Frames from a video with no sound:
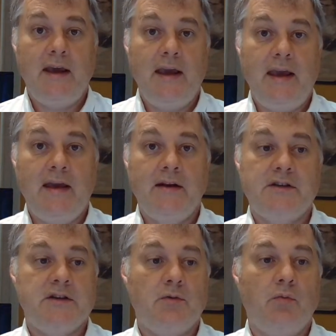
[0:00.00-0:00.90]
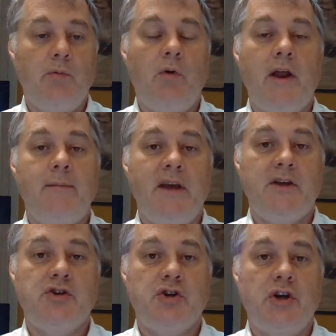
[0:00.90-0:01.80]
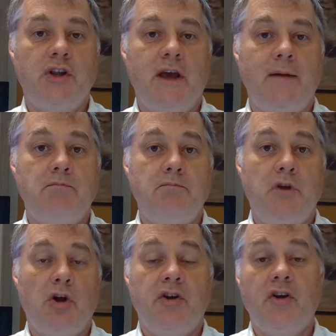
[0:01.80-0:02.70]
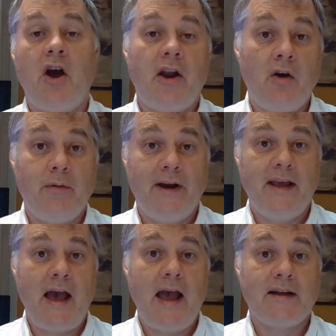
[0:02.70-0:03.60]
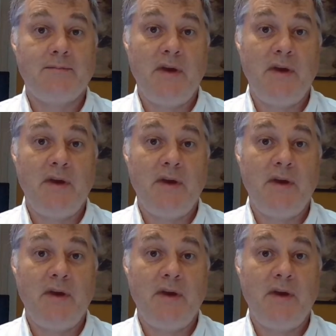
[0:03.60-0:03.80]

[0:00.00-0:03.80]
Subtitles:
And we want to make sure that, you're not already hacked.